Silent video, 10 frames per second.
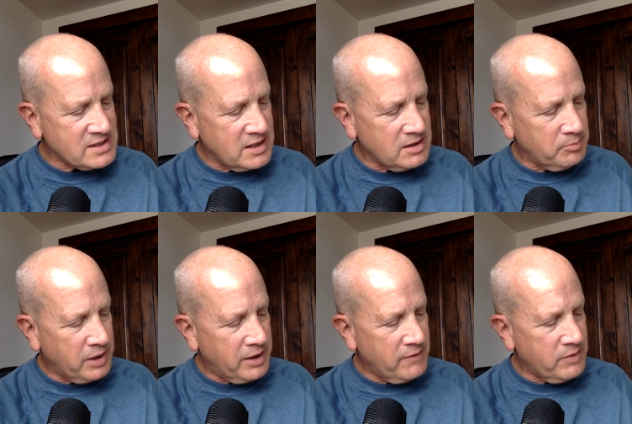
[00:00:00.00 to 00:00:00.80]
that the
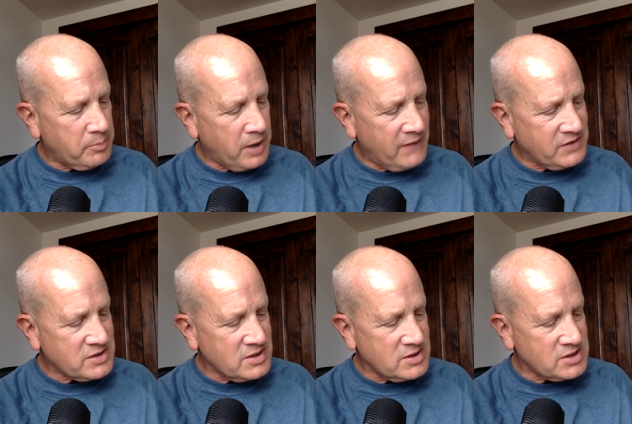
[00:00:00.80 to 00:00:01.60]
blood of the prophets
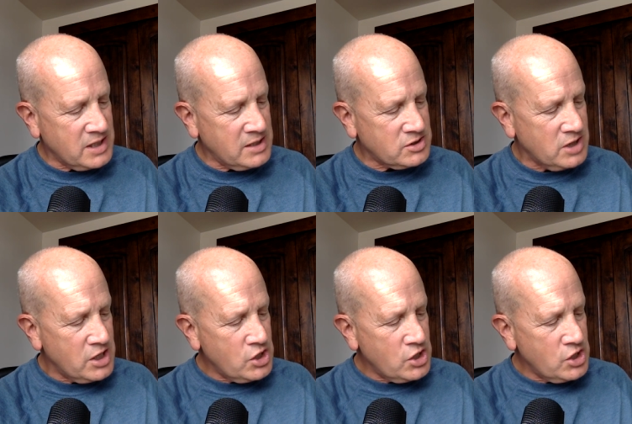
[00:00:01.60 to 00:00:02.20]
and the saints